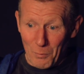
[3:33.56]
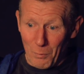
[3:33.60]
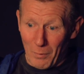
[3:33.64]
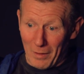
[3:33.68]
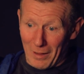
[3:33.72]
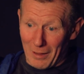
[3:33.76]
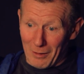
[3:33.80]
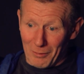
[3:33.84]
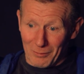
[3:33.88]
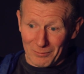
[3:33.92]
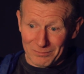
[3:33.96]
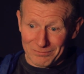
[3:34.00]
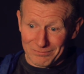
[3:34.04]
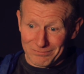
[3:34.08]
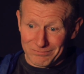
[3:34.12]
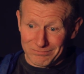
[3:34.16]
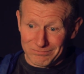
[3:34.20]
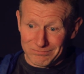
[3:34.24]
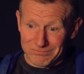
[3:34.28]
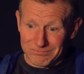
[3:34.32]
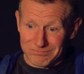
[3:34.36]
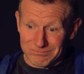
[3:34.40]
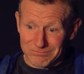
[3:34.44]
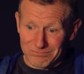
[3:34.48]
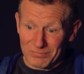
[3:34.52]
Well,
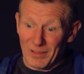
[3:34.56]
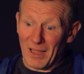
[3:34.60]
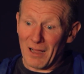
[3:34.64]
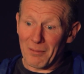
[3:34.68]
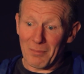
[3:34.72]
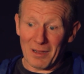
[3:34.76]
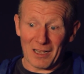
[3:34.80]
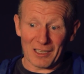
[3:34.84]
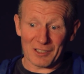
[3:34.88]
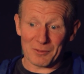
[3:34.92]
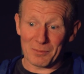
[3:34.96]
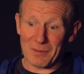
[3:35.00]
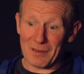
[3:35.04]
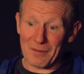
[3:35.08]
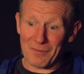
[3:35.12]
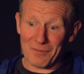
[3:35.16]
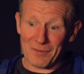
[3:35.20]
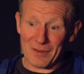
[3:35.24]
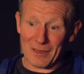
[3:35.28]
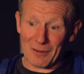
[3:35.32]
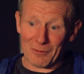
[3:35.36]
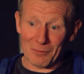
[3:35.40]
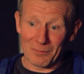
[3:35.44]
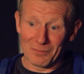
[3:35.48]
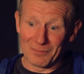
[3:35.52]
that makes me
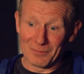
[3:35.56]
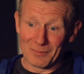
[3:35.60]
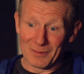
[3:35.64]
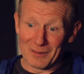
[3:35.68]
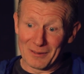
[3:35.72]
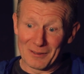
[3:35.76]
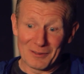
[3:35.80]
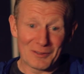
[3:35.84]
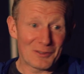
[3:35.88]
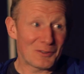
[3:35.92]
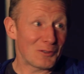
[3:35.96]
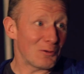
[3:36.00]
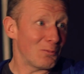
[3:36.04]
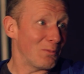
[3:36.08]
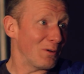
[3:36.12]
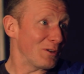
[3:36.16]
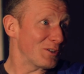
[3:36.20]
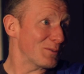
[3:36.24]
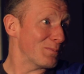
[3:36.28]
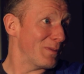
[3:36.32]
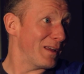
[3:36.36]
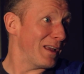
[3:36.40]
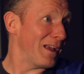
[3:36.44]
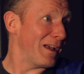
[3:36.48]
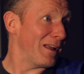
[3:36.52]
feel so
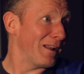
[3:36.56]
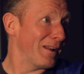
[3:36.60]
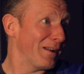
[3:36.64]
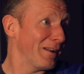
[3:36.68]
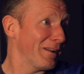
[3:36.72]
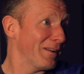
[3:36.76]
much better.